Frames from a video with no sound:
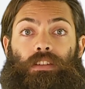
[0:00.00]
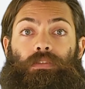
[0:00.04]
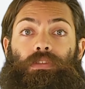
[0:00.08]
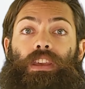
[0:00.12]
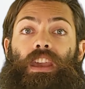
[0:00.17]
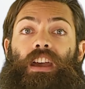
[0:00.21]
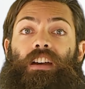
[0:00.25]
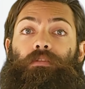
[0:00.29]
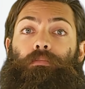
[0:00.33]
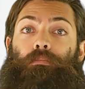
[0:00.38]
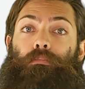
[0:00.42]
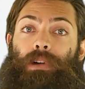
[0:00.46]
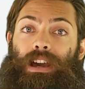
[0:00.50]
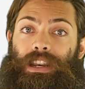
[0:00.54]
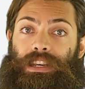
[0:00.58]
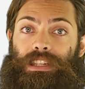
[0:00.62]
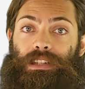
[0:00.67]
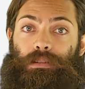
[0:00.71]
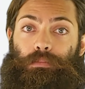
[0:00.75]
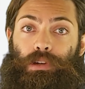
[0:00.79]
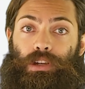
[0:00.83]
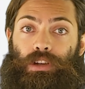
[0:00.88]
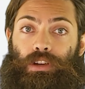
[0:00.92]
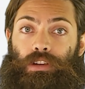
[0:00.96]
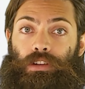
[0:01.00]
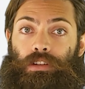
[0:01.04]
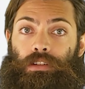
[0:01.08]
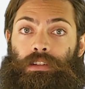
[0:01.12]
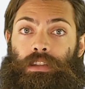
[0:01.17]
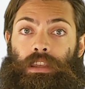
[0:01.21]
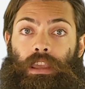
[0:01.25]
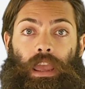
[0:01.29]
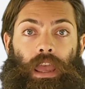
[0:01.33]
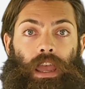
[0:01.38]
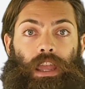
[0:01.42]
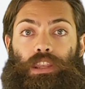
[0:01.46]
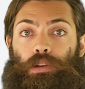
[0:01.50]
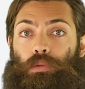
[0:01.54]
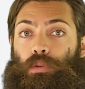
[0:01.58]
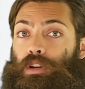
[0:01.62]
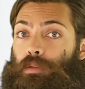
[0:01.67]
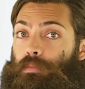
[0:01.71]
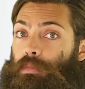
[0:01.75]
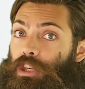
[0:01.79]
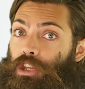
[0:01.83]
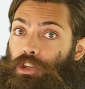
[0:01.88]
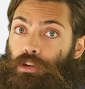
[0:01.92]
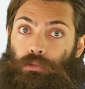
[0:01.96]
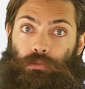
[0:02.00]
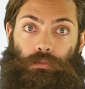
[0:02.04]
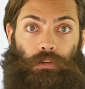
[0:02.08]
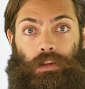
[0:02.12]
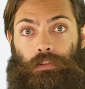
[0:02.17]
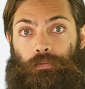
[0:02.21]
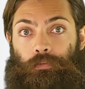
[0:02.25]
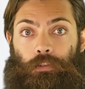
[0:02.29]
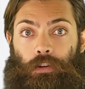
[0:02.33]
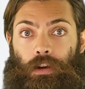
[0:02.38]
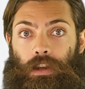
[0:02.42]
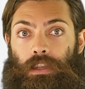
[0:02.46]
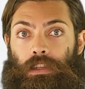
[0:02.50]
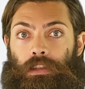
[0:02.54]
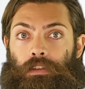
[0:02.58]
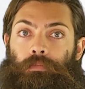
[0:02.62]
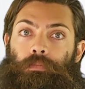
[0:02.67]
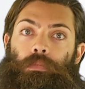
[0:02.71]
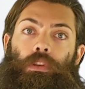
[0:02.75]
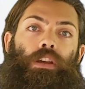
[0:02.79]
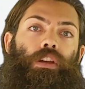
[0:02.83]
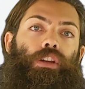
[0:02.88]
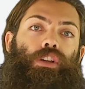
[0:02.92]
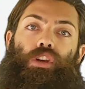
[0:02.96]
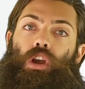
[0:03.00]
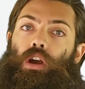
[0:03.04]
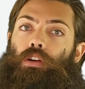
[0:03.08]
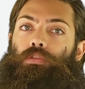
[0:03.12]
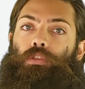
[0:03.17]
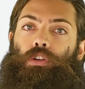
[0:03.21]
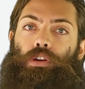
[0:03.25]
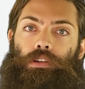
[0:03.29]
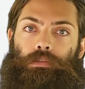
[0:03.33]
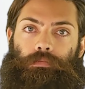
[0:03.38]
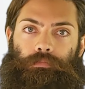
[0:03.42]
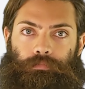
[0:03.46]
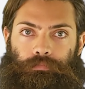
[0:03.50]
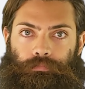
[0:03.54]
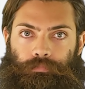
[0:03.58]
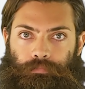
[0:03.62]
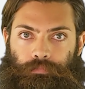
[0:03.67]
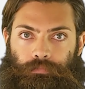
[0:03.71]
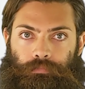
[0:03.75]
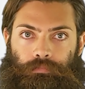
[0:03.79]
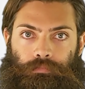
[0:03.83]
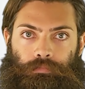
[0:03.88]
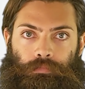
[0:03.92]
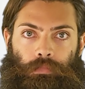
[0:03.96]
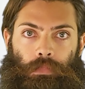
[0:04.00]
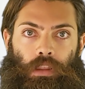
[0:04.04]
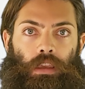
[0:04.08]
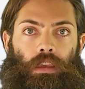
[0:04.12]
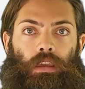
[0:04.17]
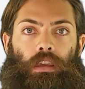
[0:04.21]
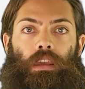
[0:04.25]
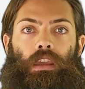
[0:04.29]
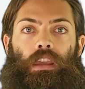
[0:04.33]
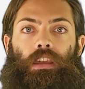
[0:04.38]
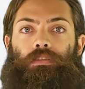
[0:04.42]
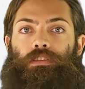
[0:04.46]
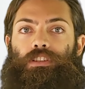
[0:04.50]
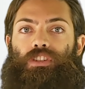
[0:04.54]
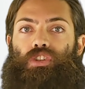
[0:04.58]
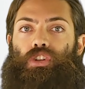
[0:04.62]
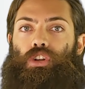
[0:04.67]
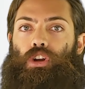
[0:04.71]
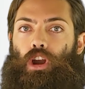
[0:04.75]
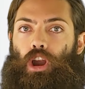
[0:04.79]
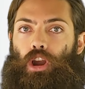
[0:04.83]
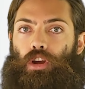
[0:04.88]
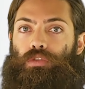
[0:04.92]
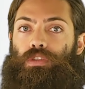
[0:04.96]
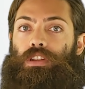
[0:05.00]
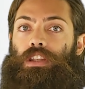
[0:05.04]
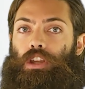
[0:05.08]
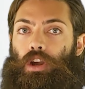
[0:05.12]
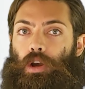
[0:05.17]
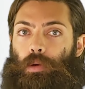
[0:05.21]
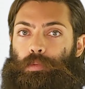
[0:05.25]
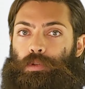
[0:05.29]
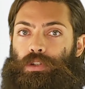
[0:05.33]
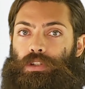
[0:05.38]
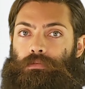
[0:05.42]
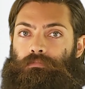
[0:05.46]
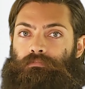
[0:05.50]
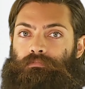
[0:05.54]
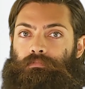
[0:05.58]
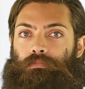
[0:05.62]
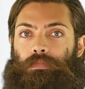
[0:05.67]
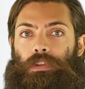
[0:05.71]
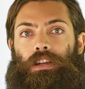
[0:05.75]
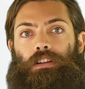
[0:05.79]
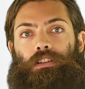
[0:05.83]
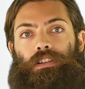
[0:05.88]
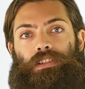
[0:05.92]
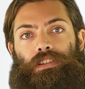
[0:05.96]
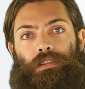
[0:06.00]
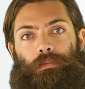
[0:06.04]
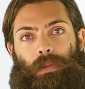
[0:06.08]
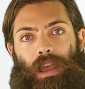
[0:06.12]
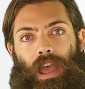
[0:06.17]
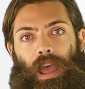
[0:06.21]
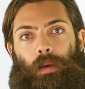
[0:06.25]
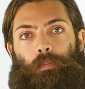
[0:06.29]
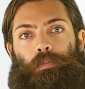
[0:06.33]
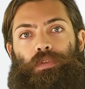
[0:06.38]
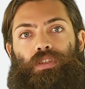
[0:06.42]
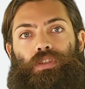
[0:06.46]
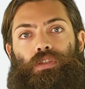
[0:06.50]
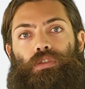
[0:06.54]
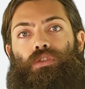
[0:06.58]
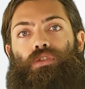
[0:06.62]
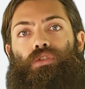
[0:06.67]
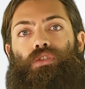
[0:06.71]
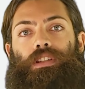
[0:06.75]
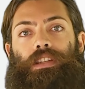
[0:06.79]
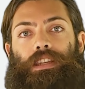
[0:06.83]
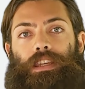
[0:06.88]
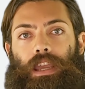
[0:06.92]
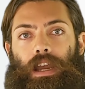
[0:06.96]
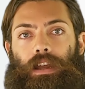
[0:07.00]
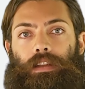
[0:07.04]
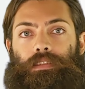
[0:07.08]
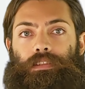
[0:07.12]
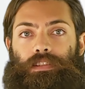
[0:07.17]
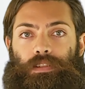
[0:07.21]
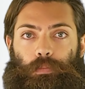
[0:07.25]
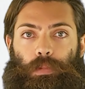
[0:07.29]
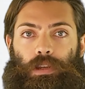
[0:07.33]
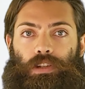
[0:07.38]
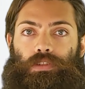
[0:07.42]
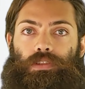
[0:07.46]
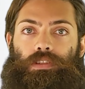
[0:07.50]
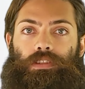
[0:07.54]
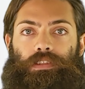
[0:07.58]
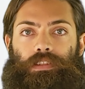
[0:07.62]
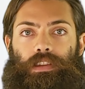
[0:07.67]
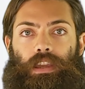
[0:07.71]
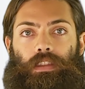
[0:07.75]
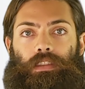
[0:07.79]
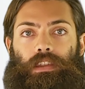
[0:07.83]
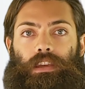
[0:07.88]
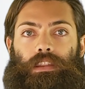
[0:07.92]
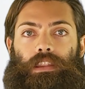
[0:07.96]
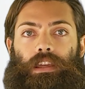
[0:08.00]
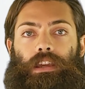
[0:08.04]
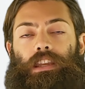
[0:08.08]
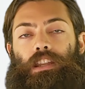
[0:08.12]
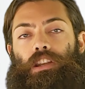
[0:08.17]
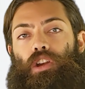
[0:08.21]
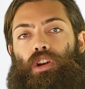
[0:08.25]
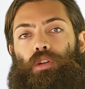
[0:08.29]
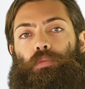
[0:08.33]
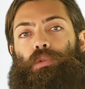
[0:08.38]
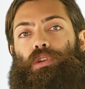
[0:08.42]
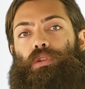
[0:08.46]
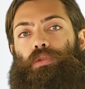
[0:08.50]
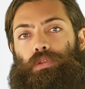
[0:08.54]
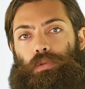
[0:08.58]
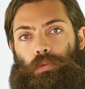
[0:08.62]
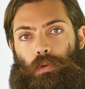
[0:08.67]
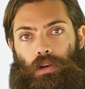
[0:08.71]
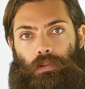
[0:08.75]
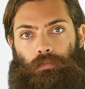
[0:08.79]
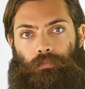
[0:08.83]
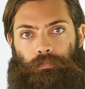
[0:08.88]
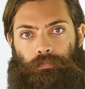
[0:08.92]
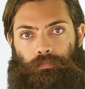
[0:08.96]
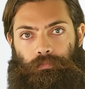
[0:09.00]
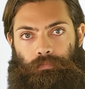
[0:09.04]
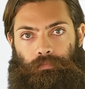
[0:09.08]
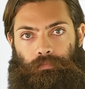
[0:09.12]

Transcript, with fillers: if you have money to burn and you want to be grid free, go for it. If it is your only option, there are some absolute gun specialists out there that can help you as well.